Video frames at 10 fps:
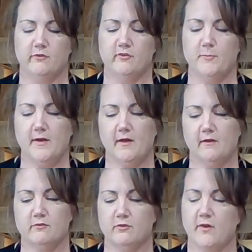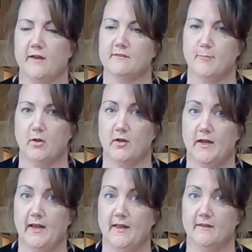just because you've got smaller
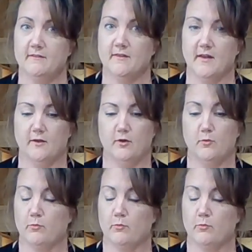hands and